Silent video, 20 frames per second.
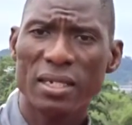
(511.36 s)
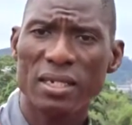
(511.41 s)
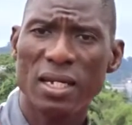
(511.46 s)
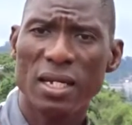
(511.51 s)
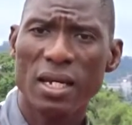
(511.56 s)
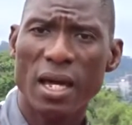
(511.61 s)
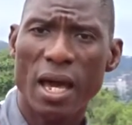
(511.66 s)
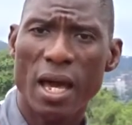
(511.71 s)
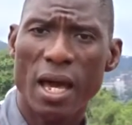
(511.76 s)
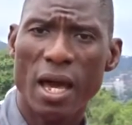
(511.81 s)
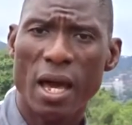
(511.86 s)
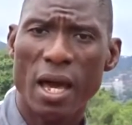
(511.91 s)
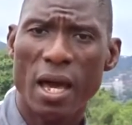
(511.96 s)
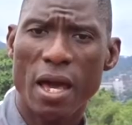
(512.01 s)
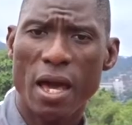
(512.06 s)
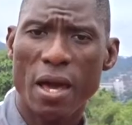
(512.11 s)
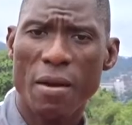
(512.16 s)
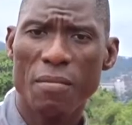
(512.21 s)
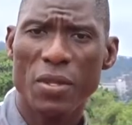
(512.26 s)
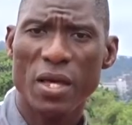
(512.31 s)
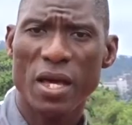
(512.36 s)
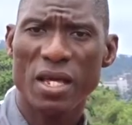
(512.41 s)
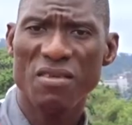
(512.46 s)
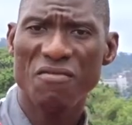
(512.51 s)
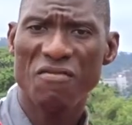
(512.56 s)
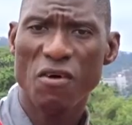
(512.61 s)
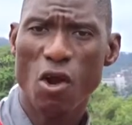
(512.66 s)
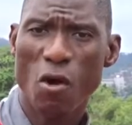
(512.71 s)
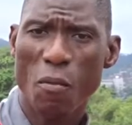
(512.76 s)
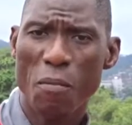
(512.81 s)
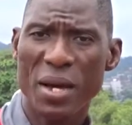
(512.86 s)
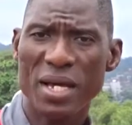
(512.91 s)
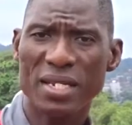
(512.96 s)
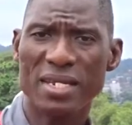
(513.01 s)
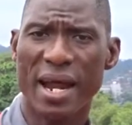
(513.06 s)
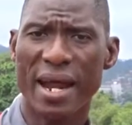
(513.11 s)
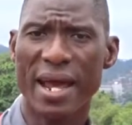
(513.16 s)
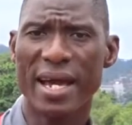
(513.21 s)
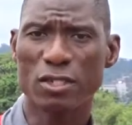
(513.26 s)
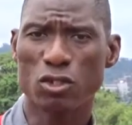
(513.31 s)
the
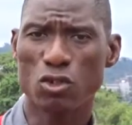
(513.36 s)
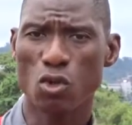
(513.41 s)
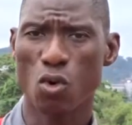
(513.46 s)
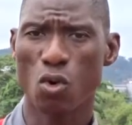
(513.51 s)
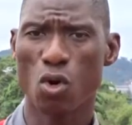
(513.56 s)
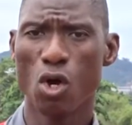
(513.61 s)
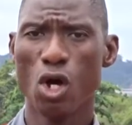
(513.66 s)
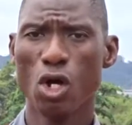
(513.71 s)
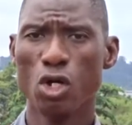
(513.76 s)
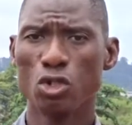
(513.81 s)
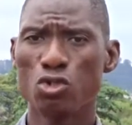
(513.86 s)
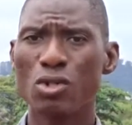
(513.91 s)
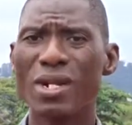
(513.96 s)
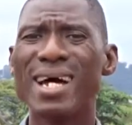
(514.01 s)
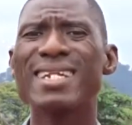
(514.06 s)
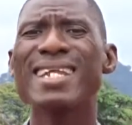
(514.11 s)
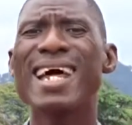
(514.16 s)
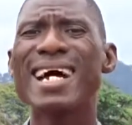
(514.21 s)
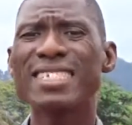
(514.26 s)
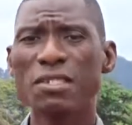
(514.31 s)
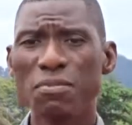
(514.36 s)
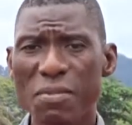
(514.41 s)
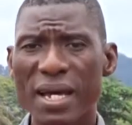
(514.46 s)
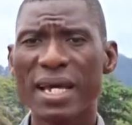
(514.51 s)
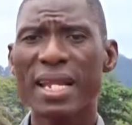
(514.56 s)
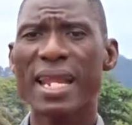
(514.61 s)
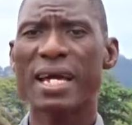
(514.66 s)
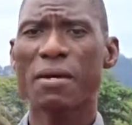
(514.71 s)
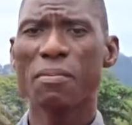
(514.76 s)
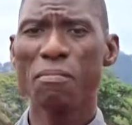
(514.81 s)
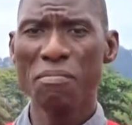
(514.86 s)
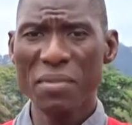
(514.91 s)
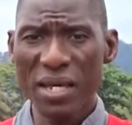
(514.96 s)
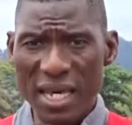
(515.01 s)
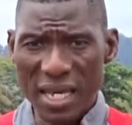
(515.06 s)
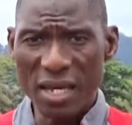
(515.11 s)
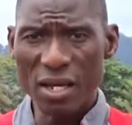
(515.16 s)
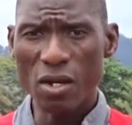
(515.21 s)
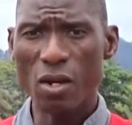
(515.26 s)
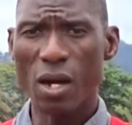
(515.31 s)
development director so that make like
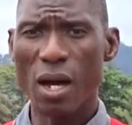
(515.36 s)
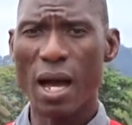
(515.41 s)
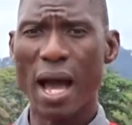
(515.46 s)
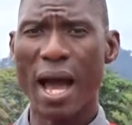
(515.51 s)
me